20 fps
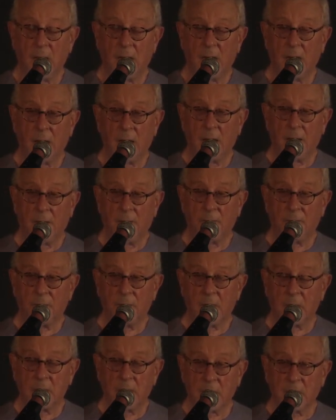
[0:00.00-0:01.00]

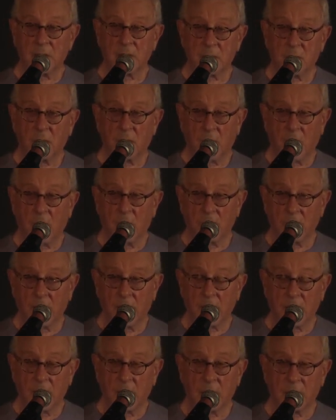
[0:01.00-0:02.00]
liquor store
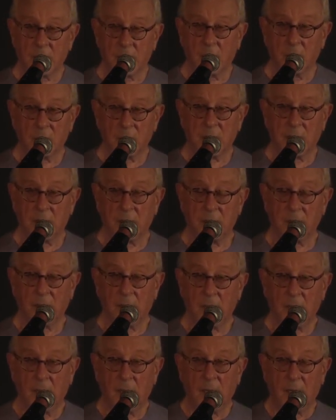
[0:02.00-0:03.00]
owner told him
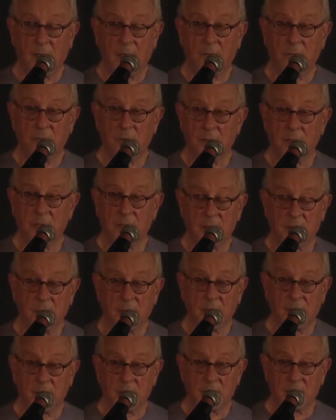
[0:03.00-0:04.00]
a
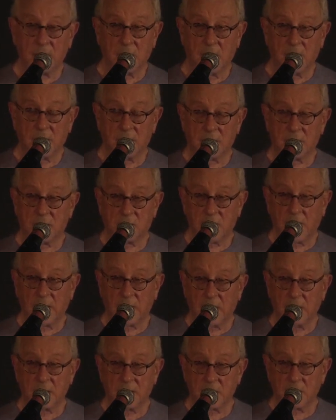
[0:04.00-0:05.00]
really
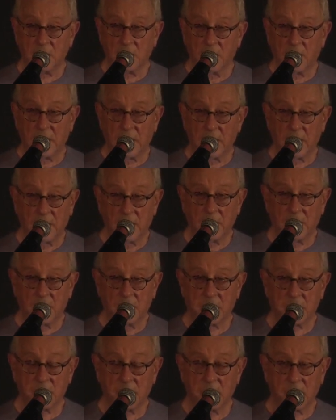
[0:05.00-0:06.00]
striking story.
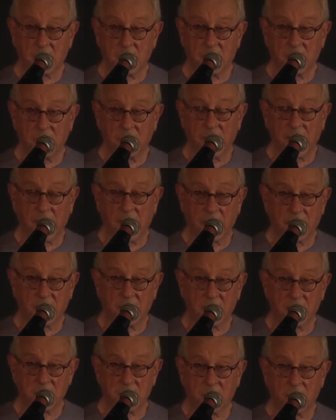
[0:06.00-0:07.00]

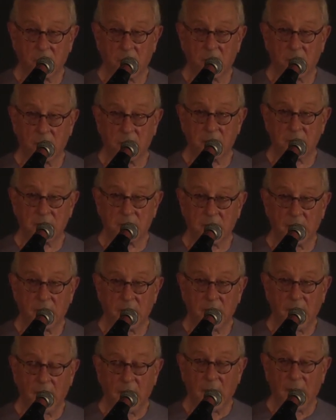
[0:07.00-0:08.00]
The store owner
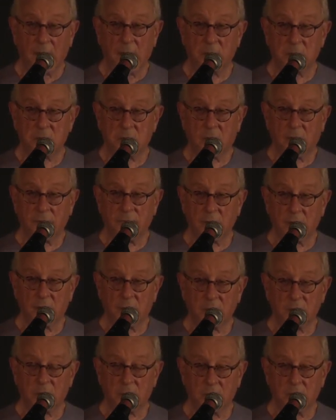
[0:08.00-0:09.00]
said he was driving
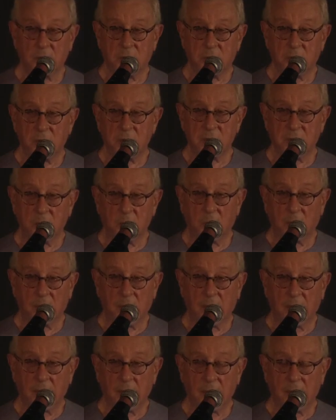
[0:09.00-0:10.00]
home to New Jersey one
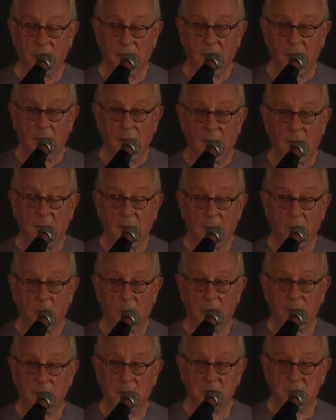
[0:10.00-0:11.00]
night
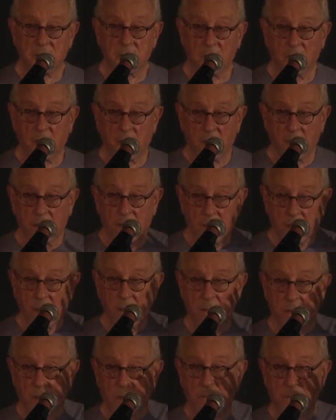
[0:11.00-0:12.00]
when he saw
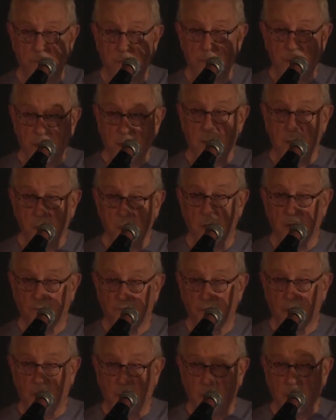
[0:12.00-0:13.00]
a big
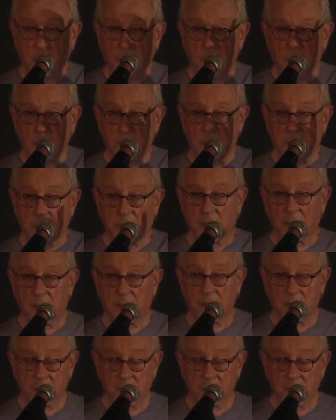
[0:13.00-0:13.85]
UFO trailing